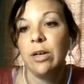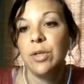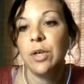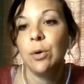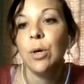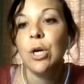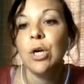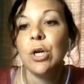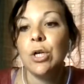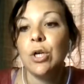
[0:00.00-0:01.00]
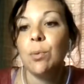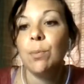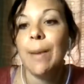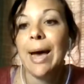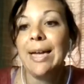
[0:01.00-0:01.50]
So you
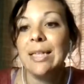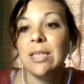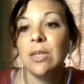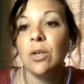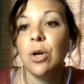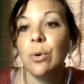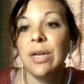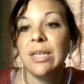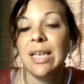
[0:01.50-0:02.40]
might notice,